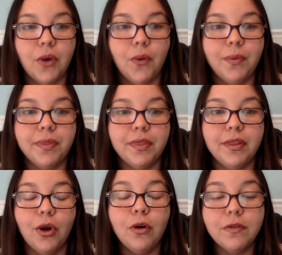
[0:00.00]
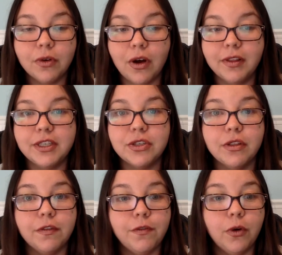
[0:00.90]
So overall,
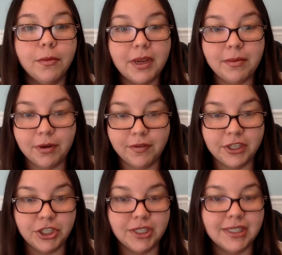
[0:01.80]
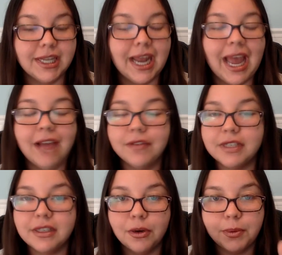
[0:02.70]
these are the four main provisions that
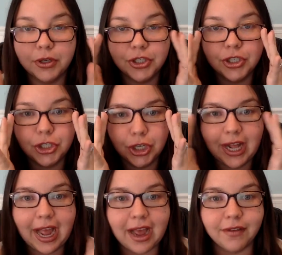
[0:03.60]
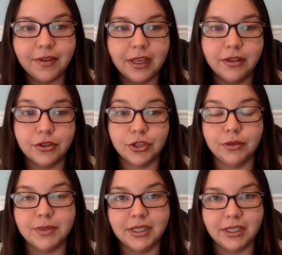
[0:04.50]
every single person should have in their
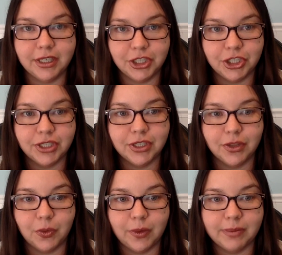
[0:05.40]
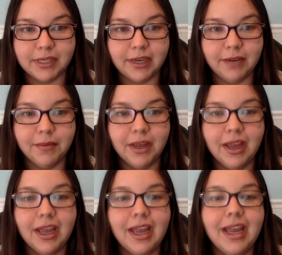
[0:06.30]
terms and conditions on their website.
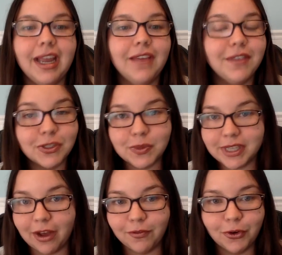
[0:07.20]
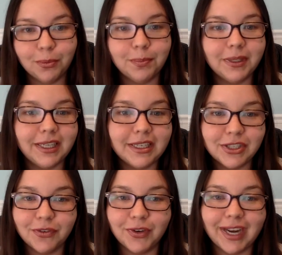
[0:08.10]
If this was helpful,
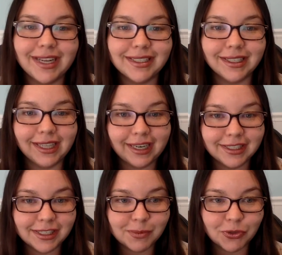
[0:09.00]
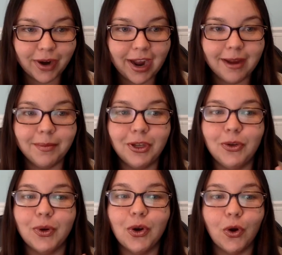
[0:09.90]
please don't forget to like and subscribe.
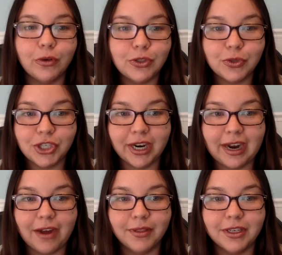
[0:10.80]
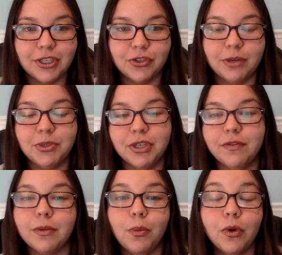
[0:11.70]
You can also check out the
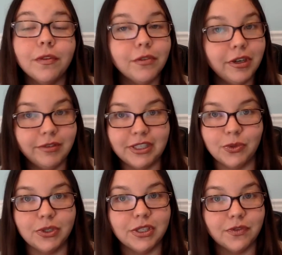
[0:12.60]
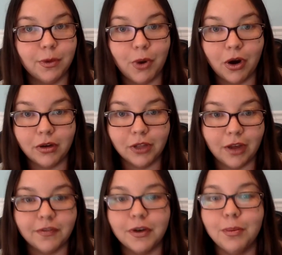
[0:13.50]
description for more free resources from our
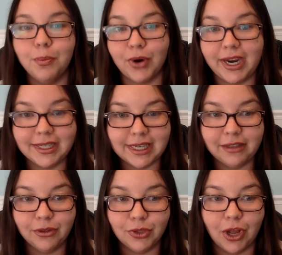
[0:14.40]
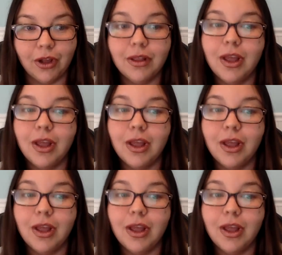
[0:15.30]
law firm, Bryant Taylor